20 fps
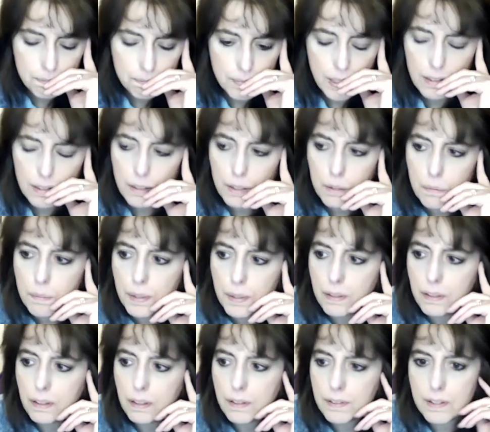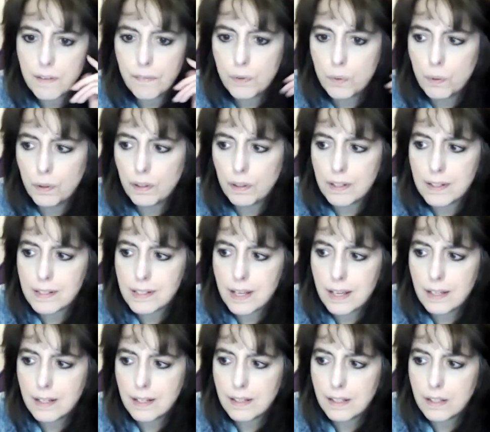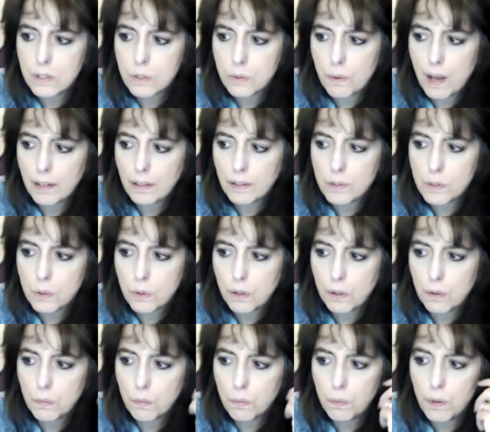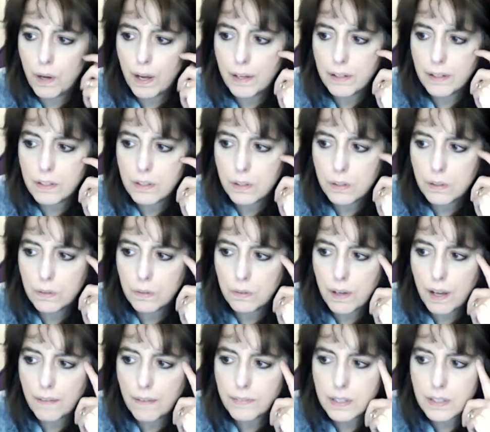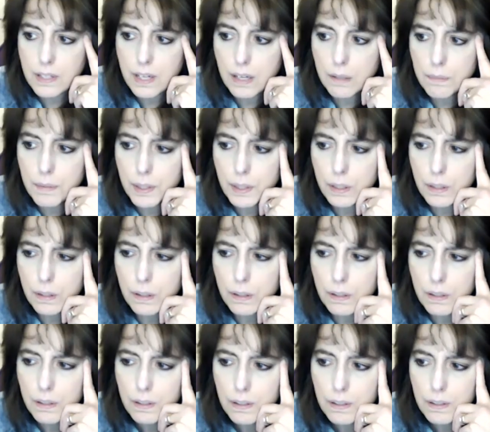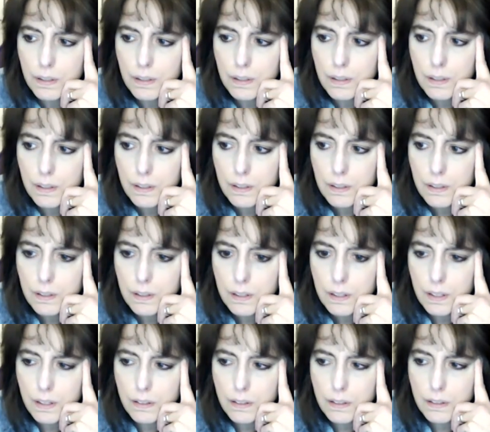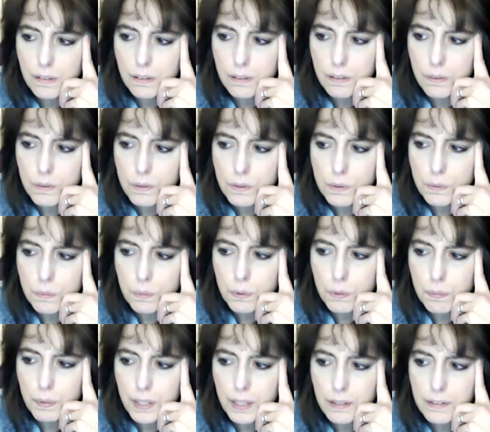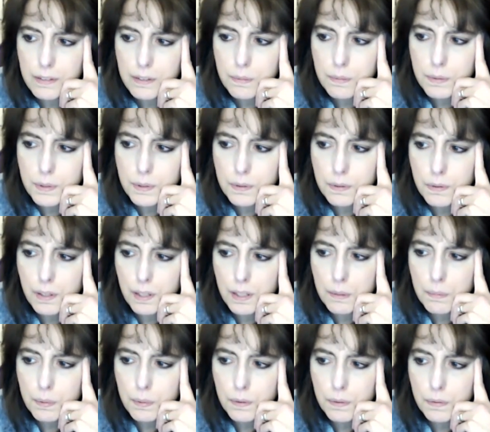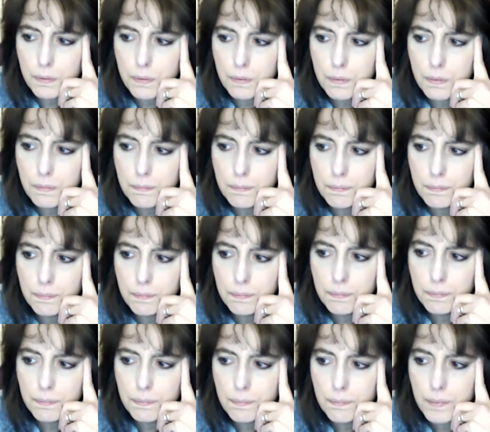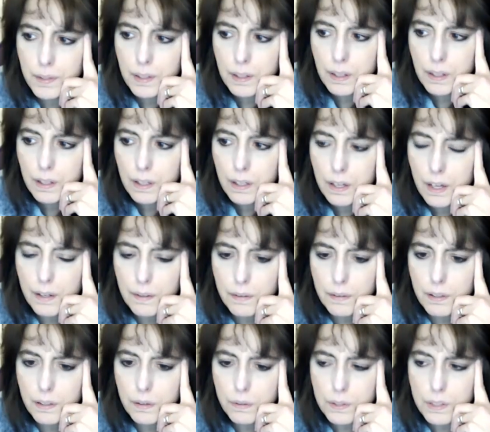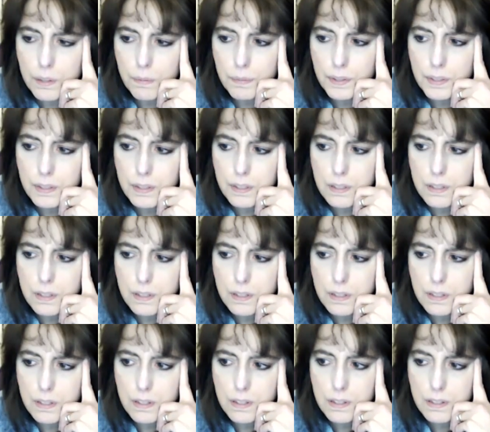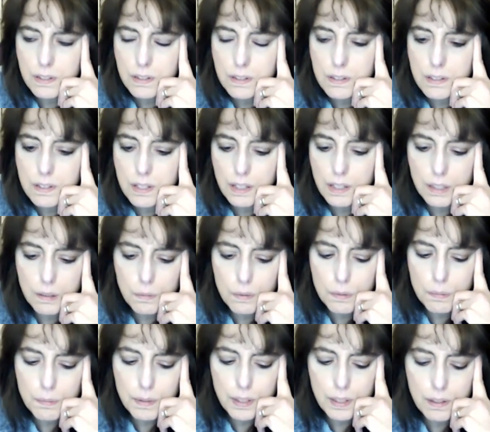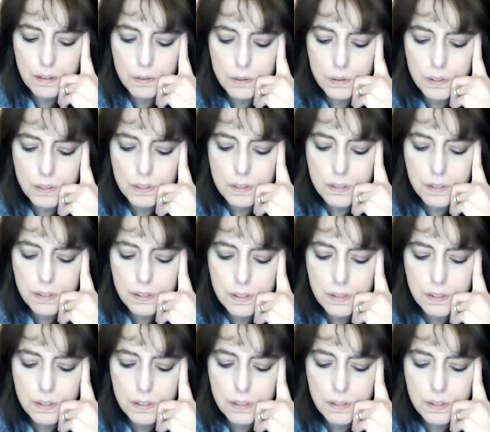a little bit, because if you weren't going to say anything derogatory, why did you have to tell me and then use the word paid subscriber? I don't know. Something's just sticking with me, Joyce.